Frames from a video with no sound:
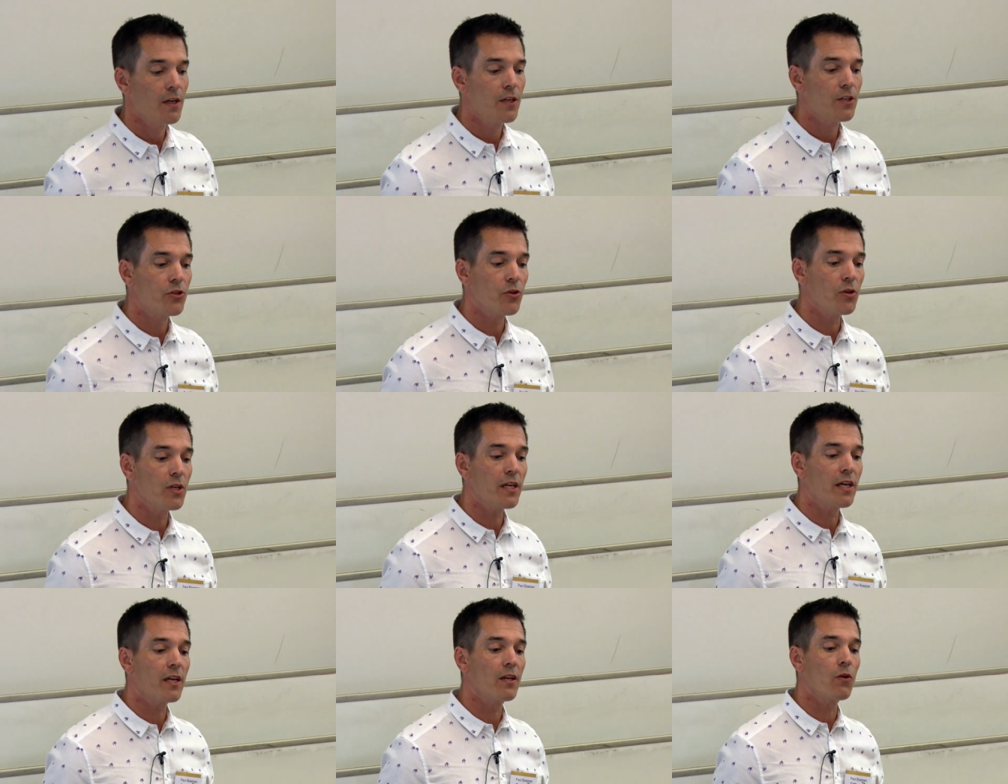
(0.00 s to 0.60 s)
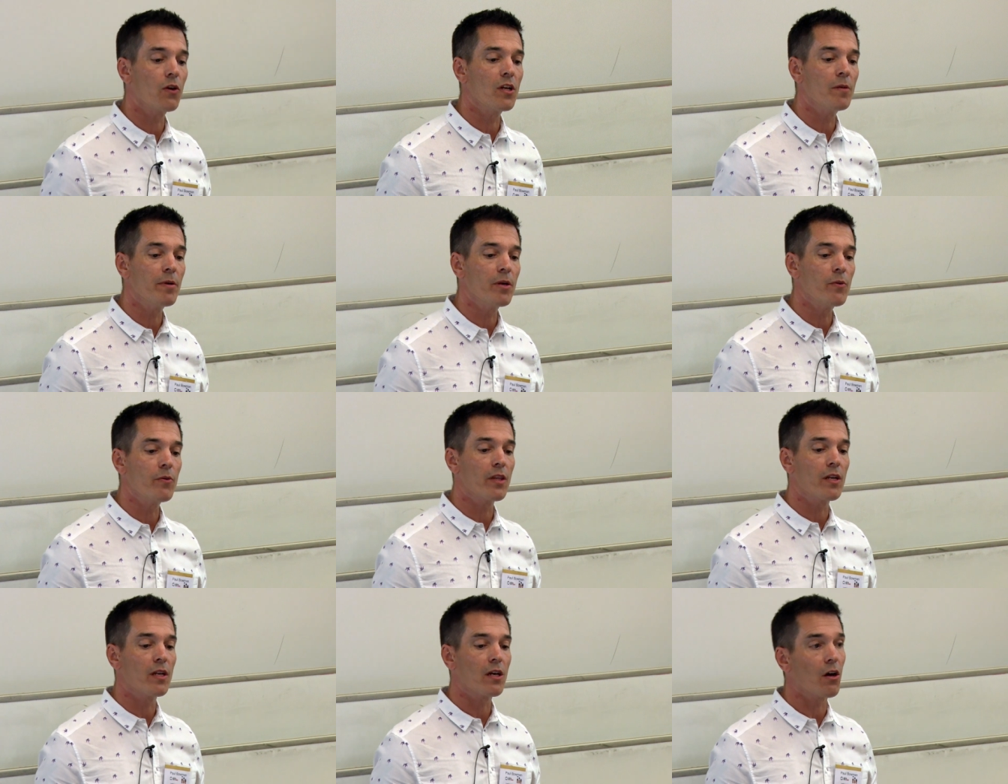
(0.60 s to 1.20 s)
Surely it can only be
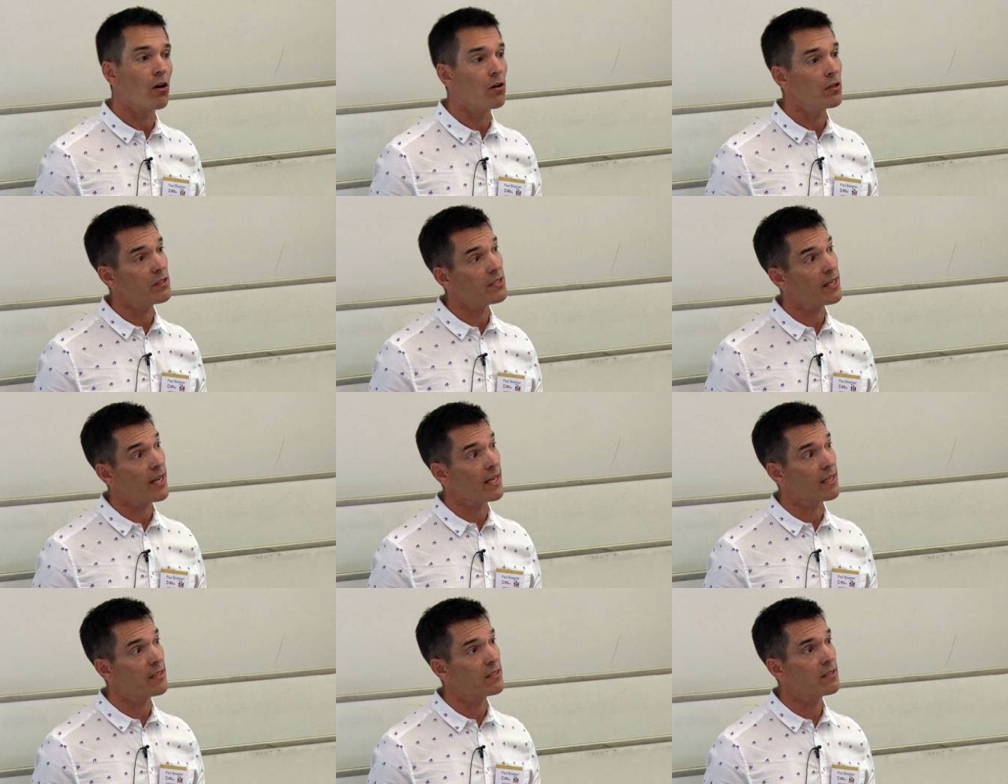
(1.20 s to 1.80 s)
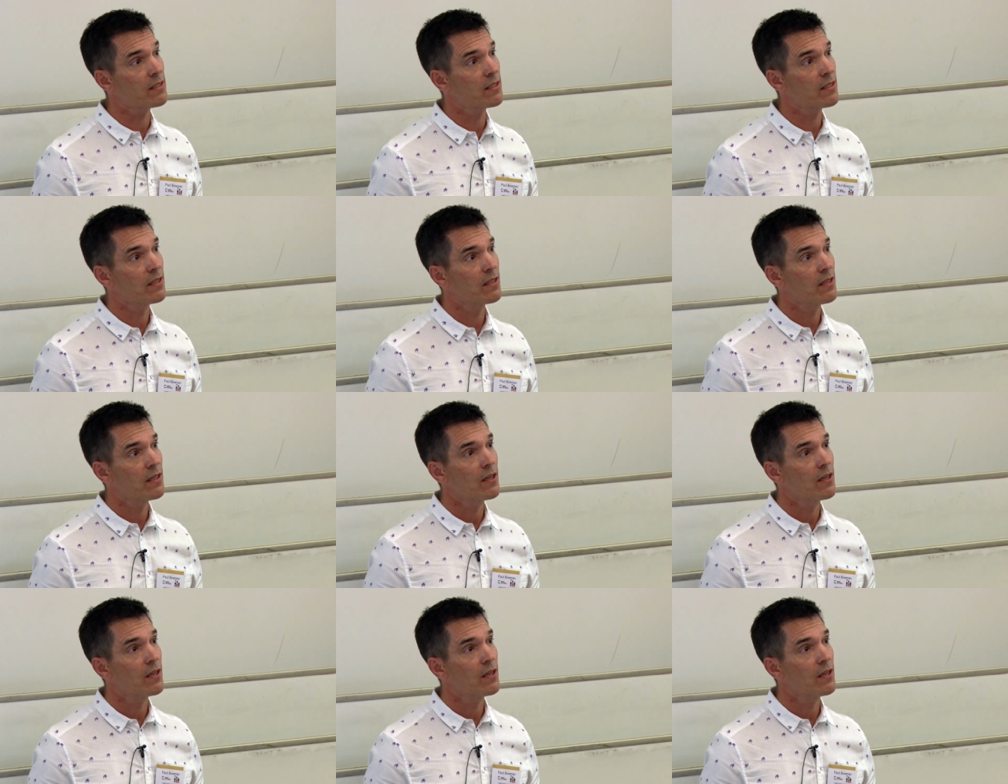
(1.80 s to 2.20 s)
within a context,